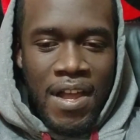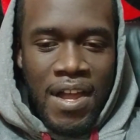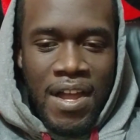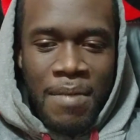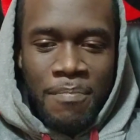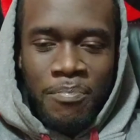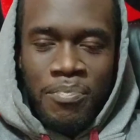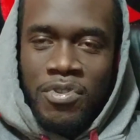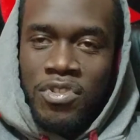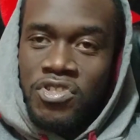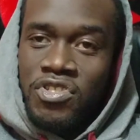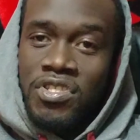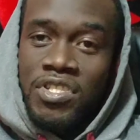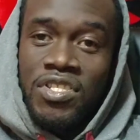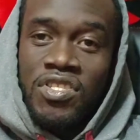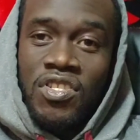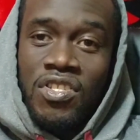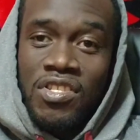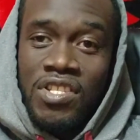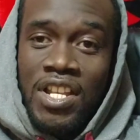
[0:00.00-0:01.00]
I'm pushing
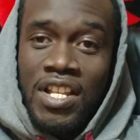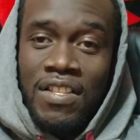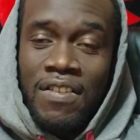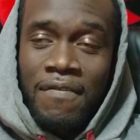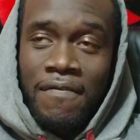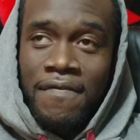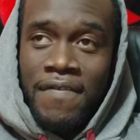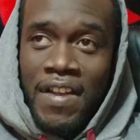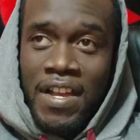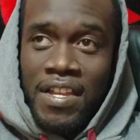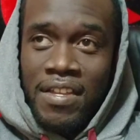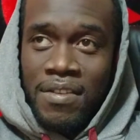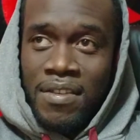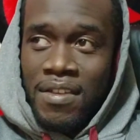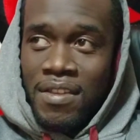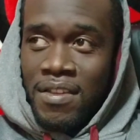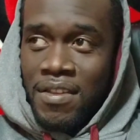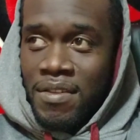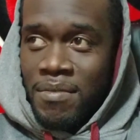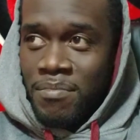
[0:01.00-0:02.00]
this Canelo fight
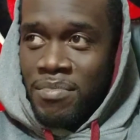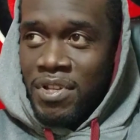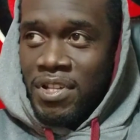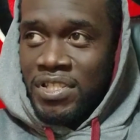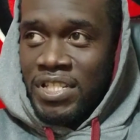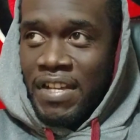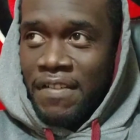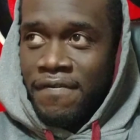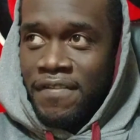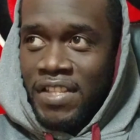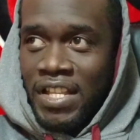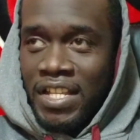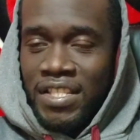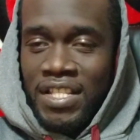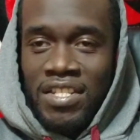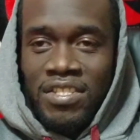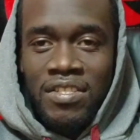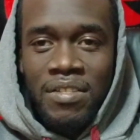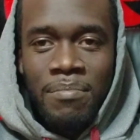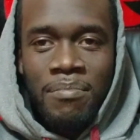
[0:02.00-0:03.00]
because I feel like
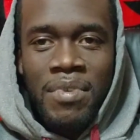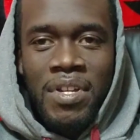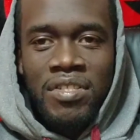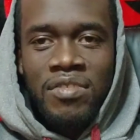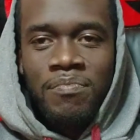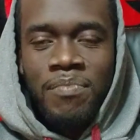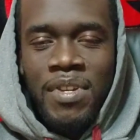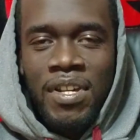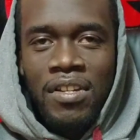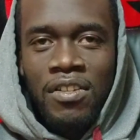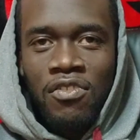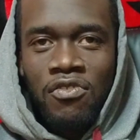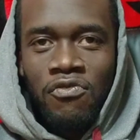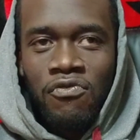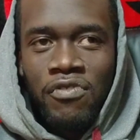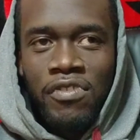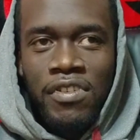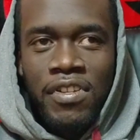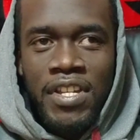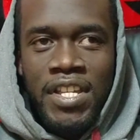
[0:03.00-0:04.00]
that's a much better
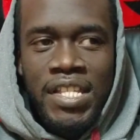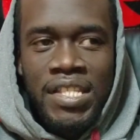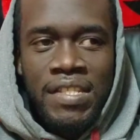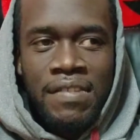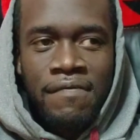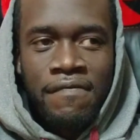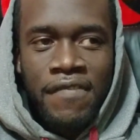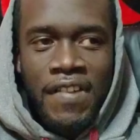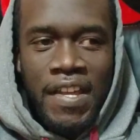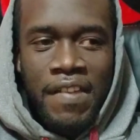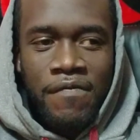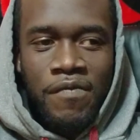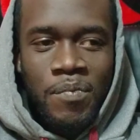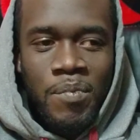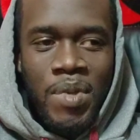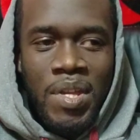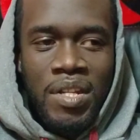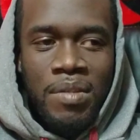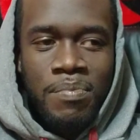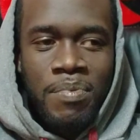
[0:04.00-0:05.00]
career-ending fight
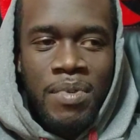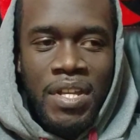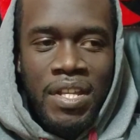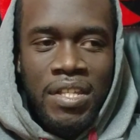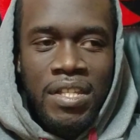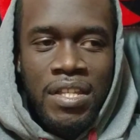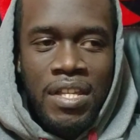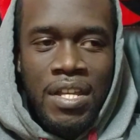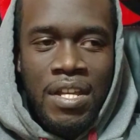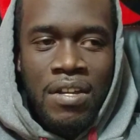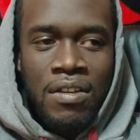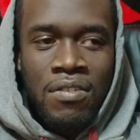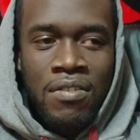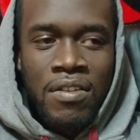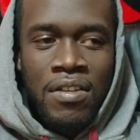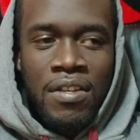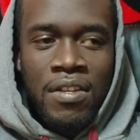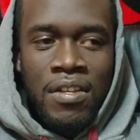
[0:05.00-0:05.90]
for Manny Pacquiao